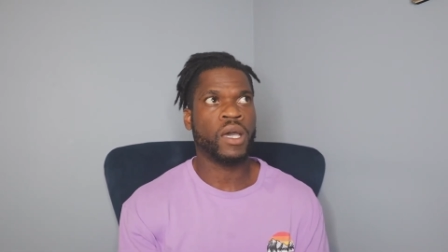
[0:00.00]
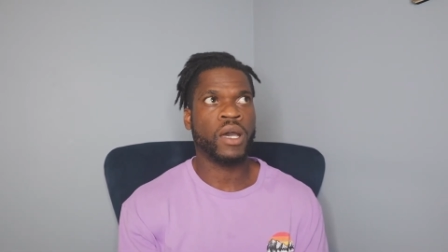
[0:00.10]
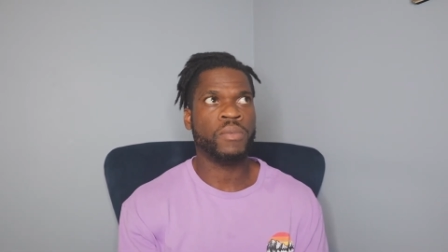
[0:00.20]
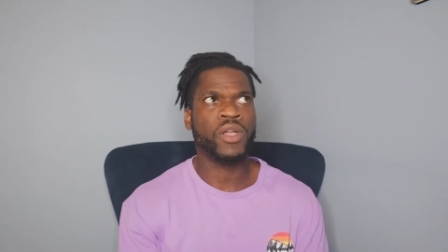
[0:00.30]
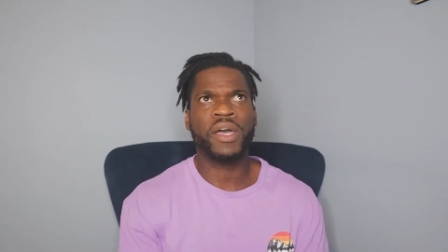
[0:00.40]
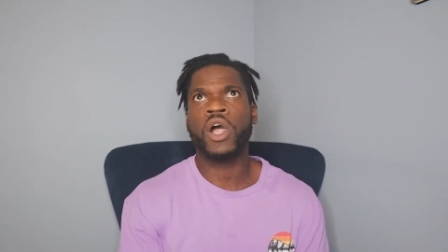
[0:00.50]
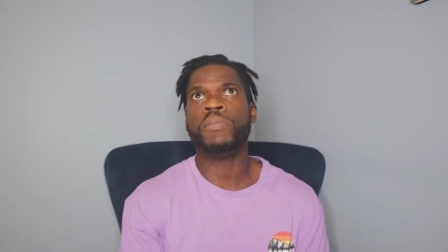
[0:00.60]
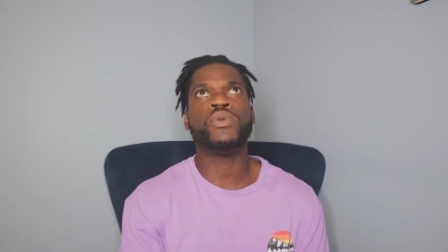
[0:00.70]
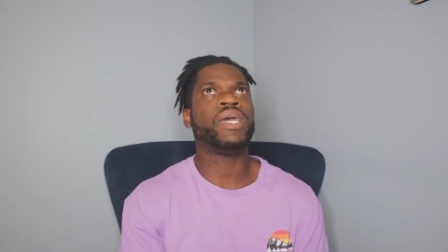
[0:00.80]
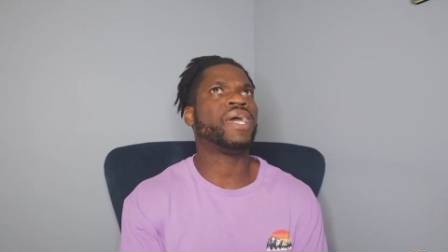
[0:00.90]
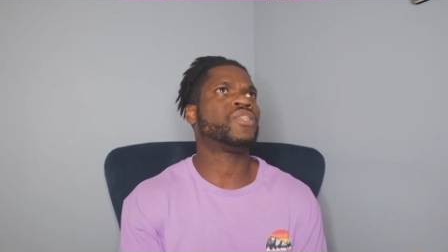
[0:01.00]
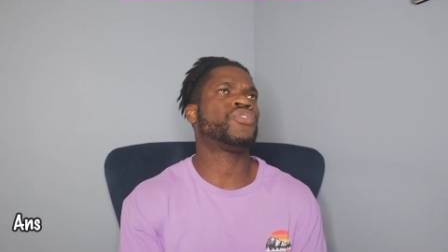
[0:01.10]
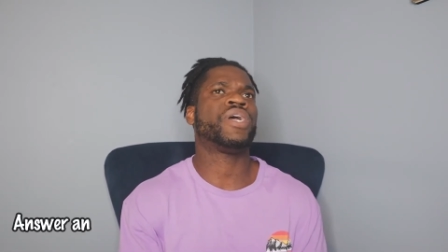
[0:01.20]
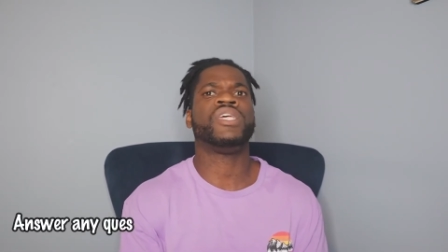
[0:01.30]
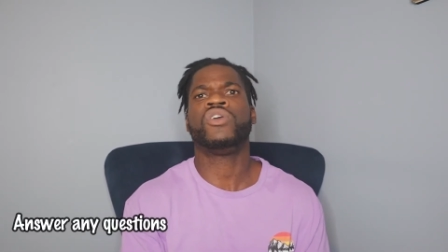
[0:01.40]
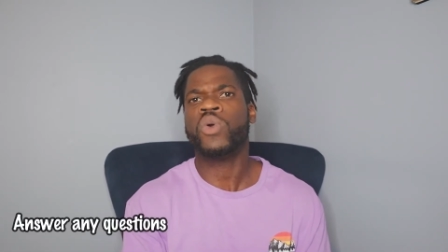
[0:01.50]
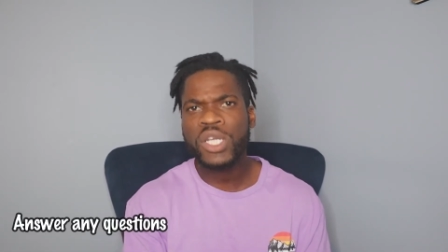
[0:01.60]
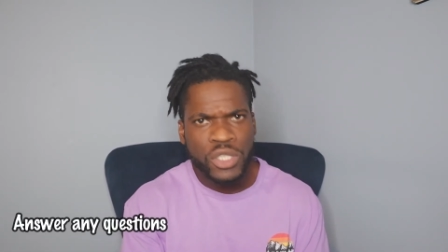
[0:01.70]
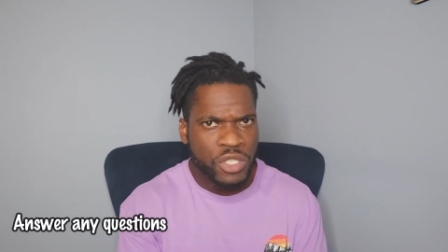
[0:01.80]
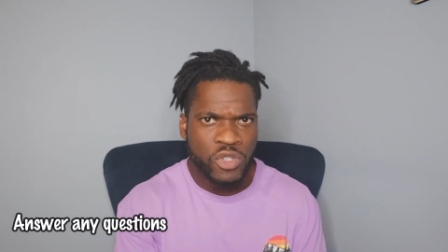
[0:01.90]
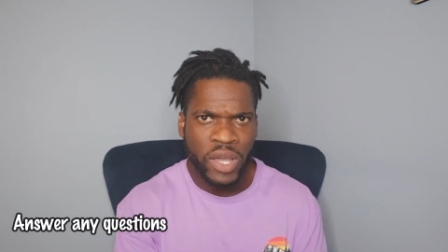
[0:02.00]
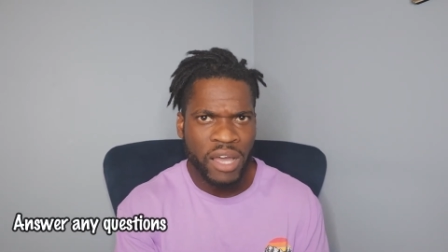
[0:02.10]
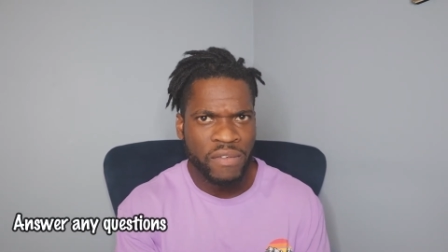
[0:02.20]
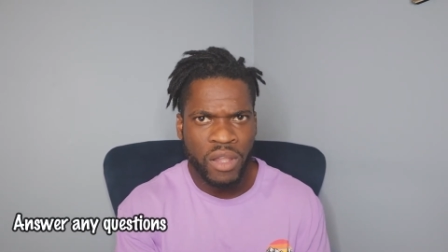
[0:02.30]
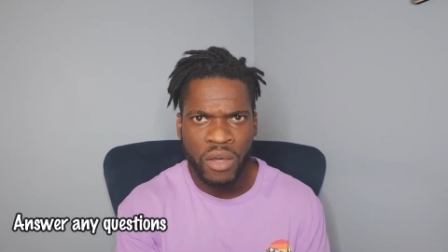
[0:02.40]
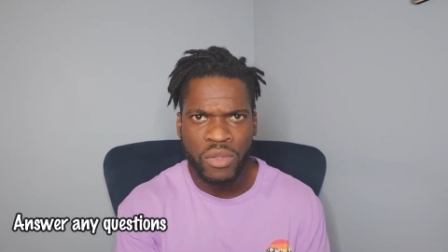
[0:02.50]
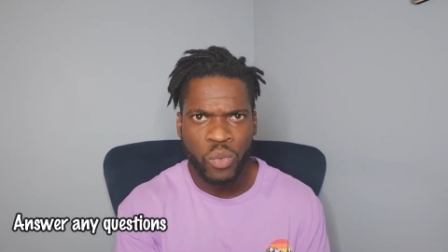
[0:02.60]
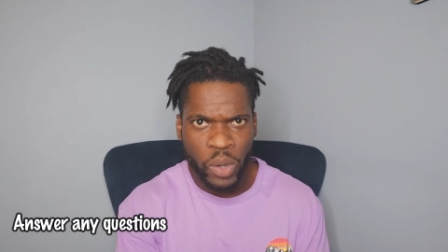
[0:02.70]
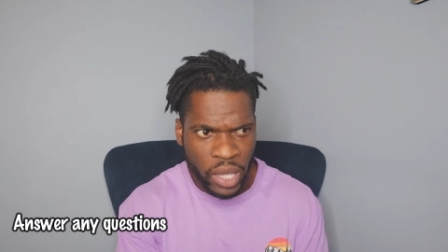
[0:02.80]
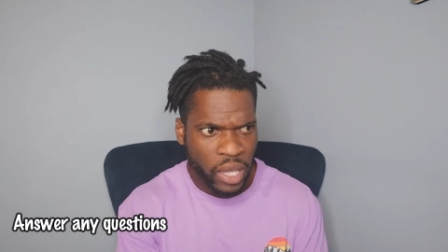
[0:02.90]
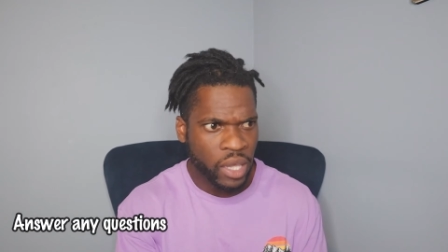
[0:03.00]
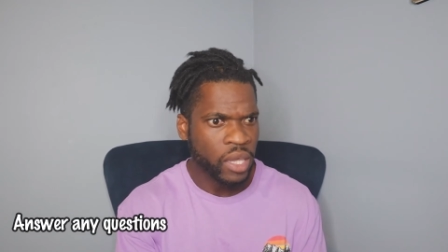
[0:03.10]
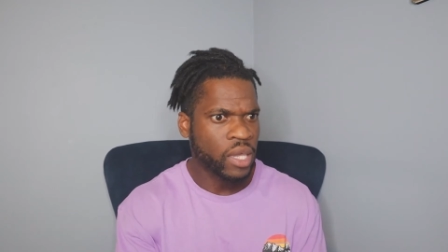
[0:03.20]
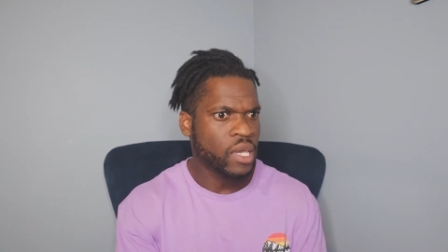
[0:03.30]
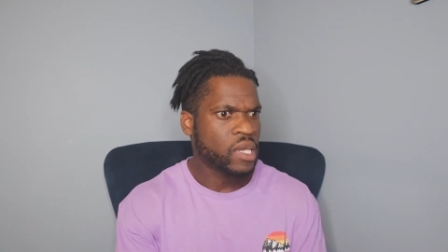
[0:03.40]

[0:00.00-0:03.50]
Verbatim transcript: Um, they'll help you to answer any questions you have along the way.